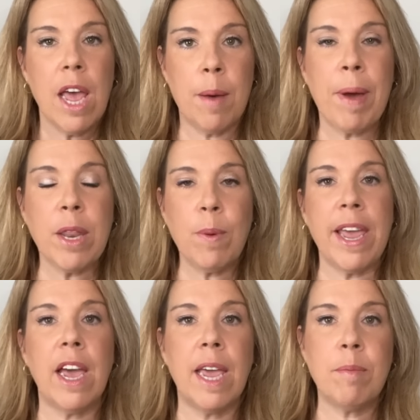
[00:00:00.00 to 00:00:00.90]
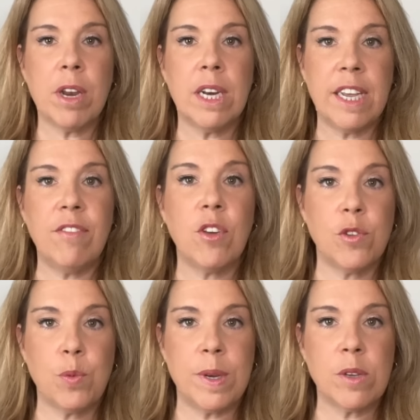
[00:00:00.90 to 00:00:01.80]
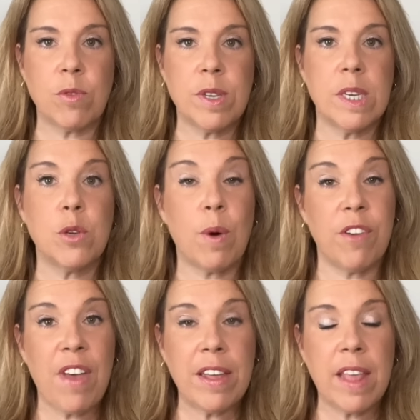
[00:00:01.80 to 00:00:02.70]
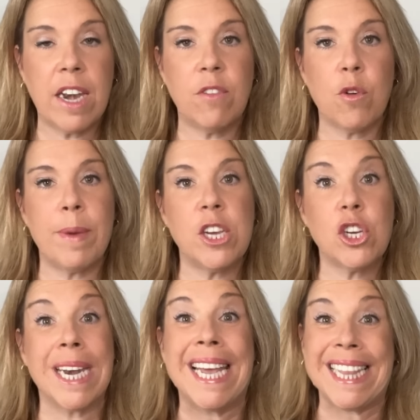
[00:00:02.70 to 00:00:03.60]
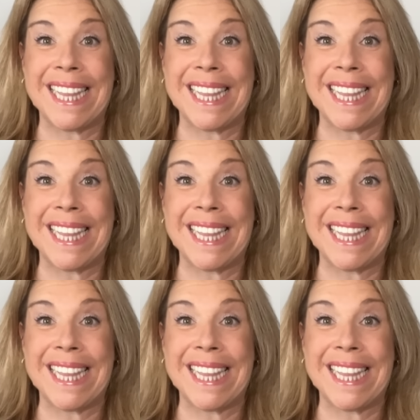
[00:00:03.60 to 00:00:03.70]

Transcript: And by the way, I am gonna leave those resources where I found that information